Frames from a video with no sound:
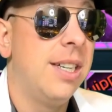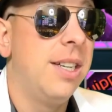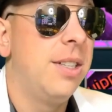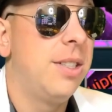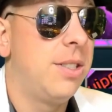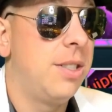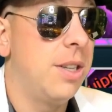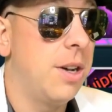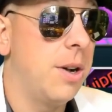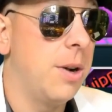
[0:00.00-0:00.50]

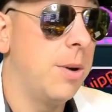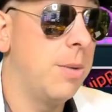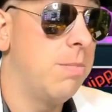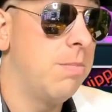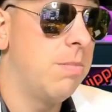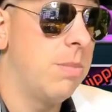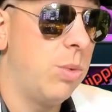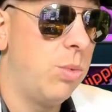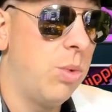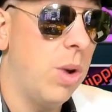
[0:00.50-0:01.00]
So
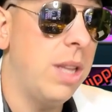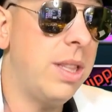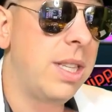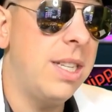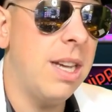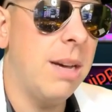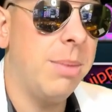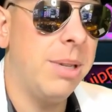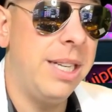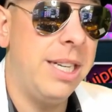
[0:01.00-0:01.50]
run the
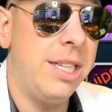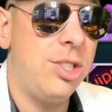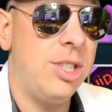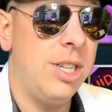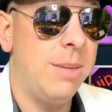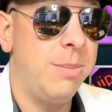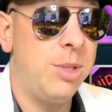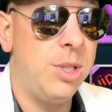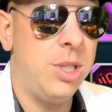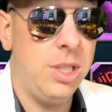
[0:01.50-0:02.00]
double hit
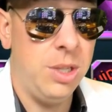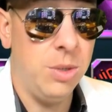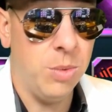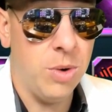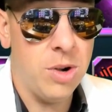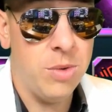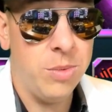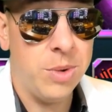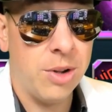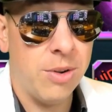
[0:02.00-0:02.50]
gems. You
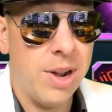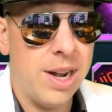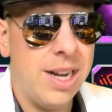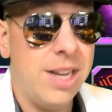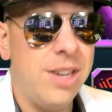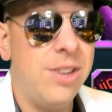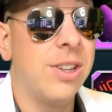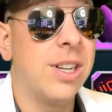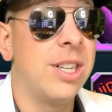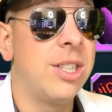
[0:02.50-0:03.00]
won't regret
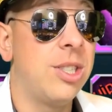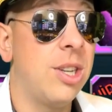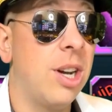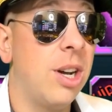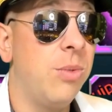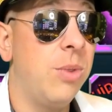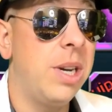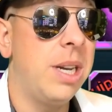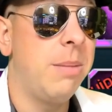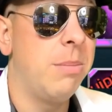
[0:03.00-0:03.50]
it. You're going to
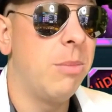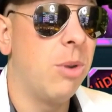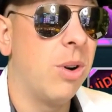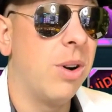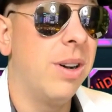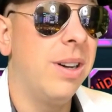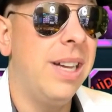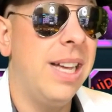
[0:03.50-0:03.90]
start winning more.